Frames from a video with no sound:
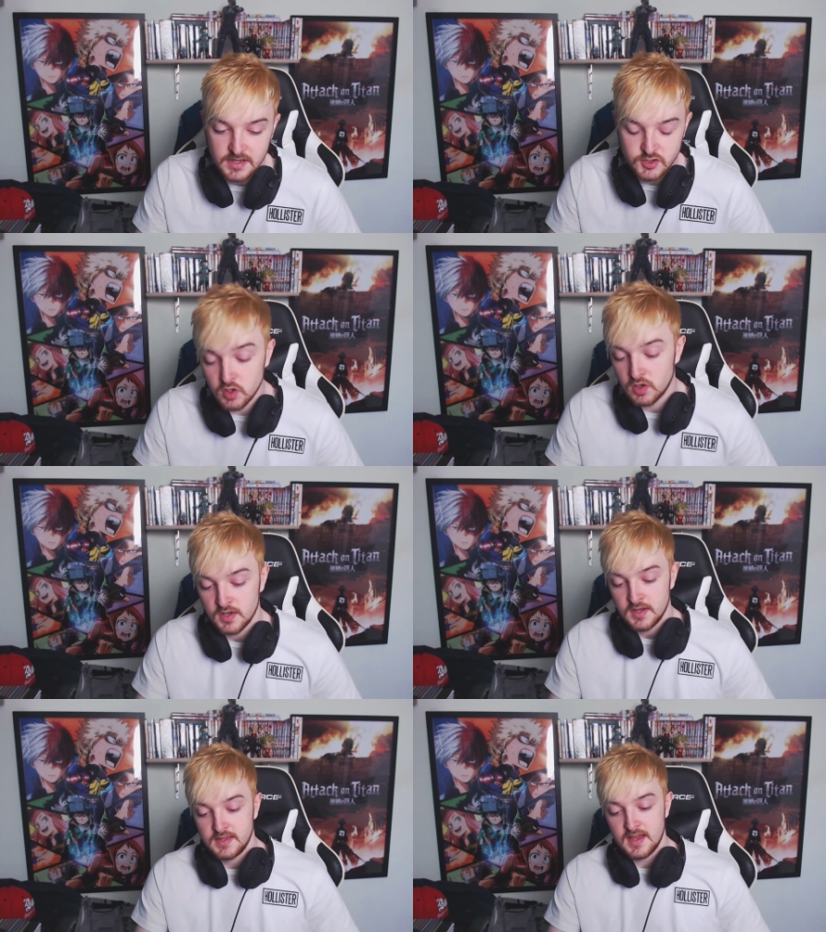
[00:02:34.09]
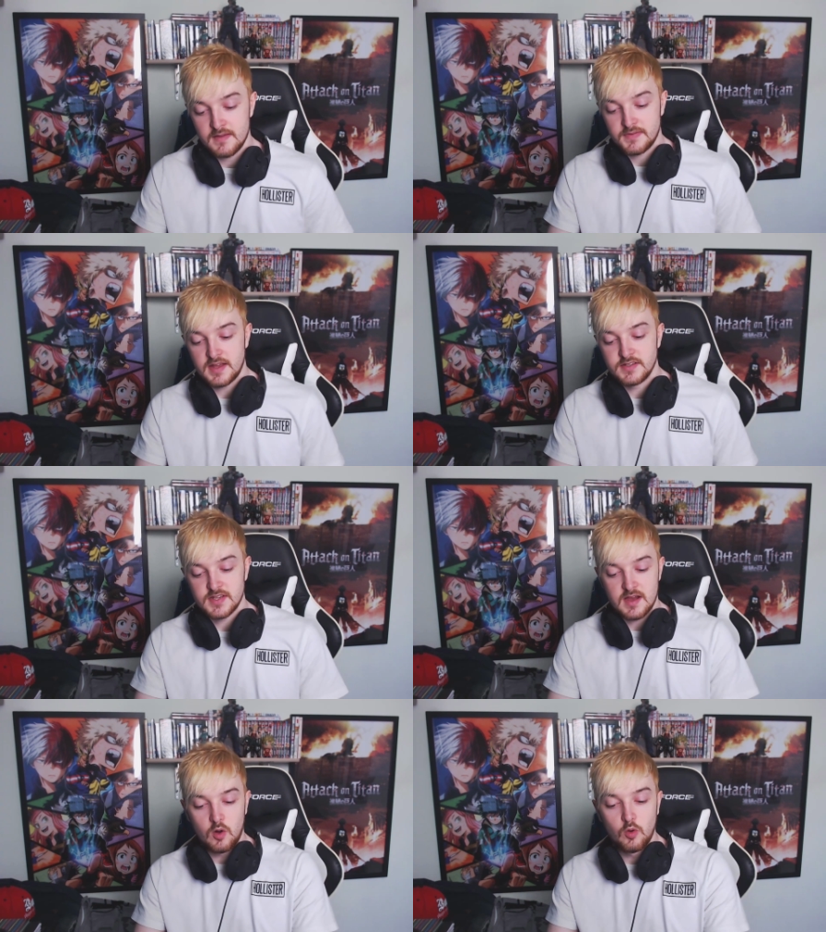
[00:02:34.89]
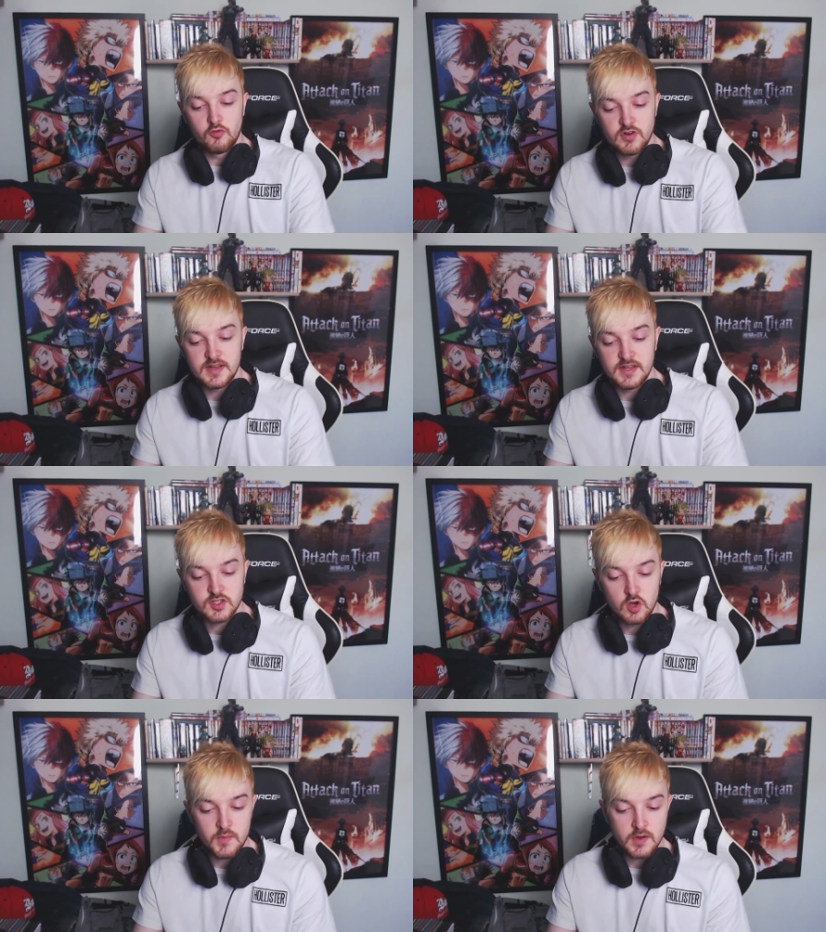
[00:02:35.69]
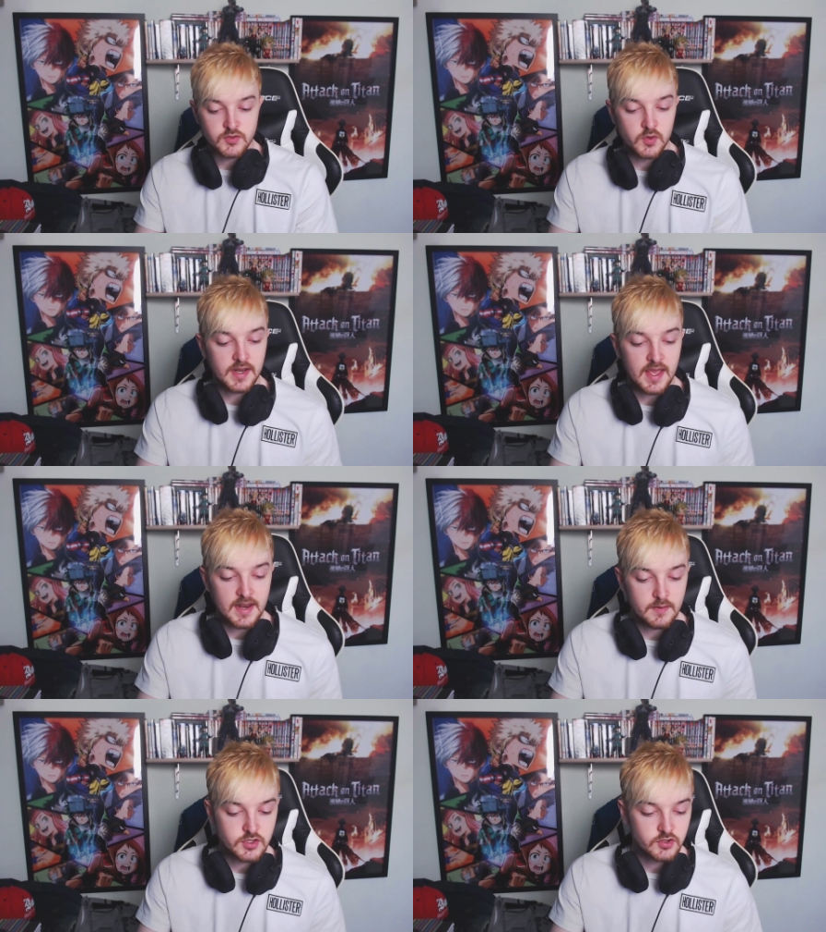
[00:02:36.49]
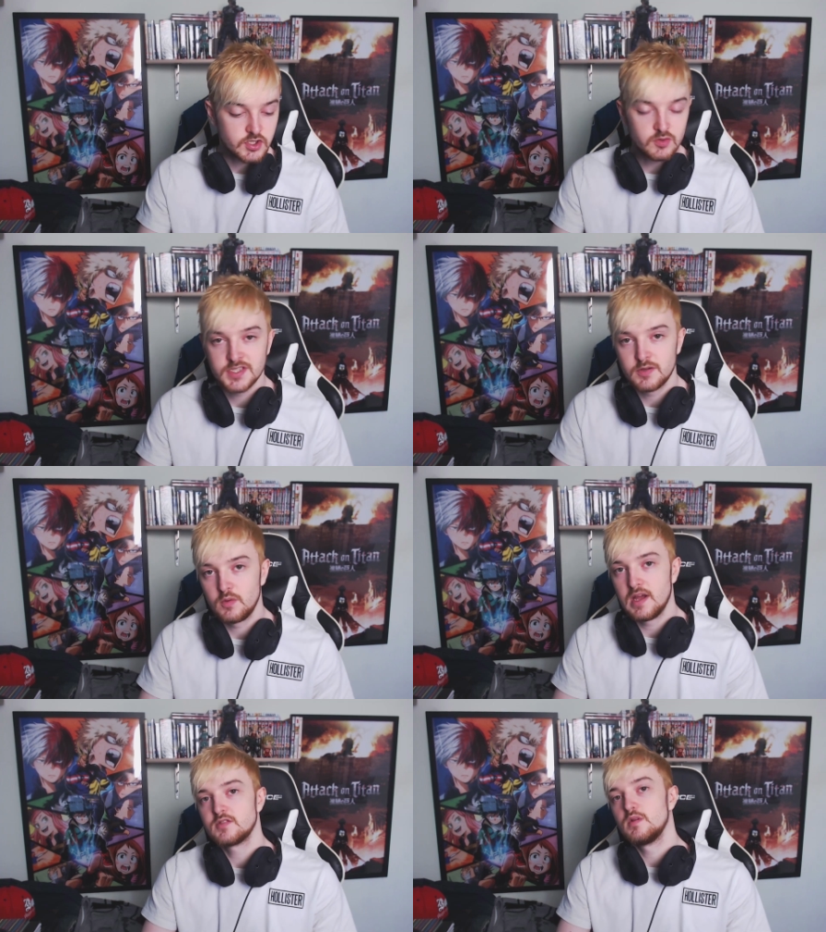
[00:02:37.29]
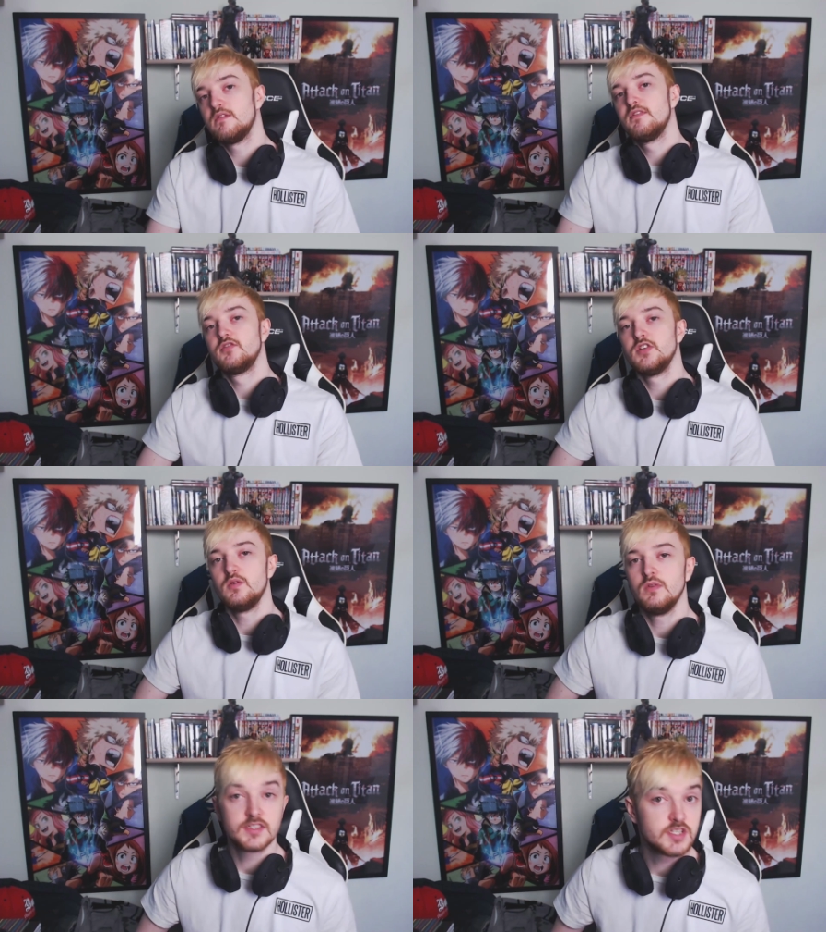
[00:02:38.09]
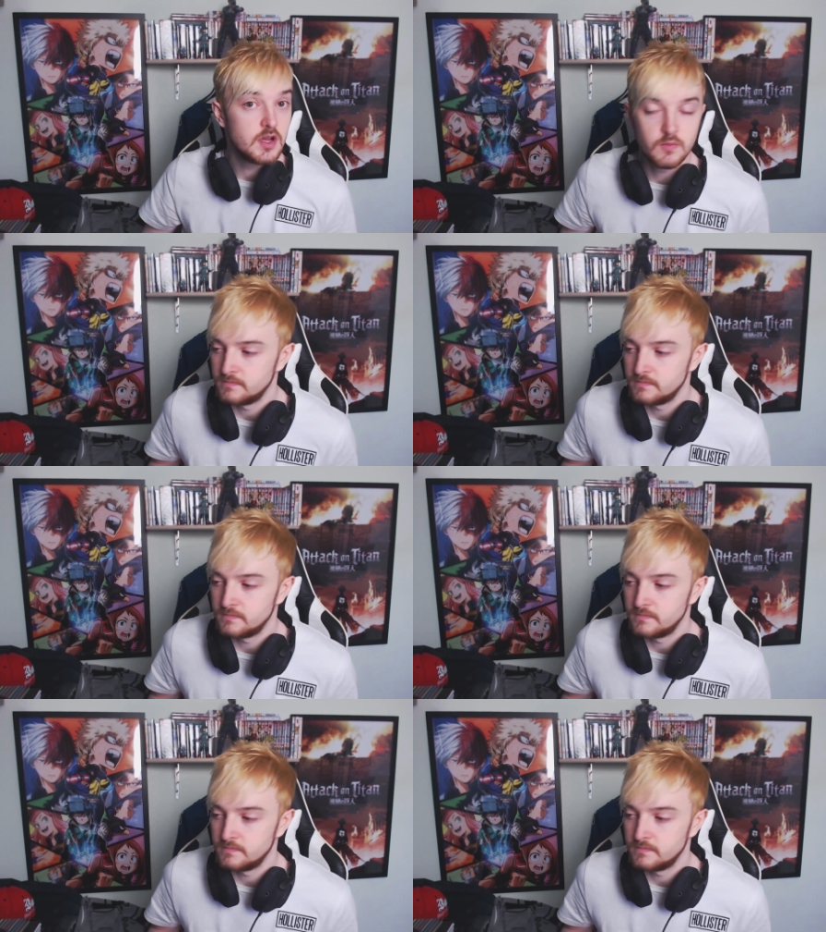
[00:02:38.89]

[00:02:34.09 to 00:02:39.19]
So yeah, that is uh, all we really need to talk about. So we're going to get an episode two and see what we get. So without further ado, let's go.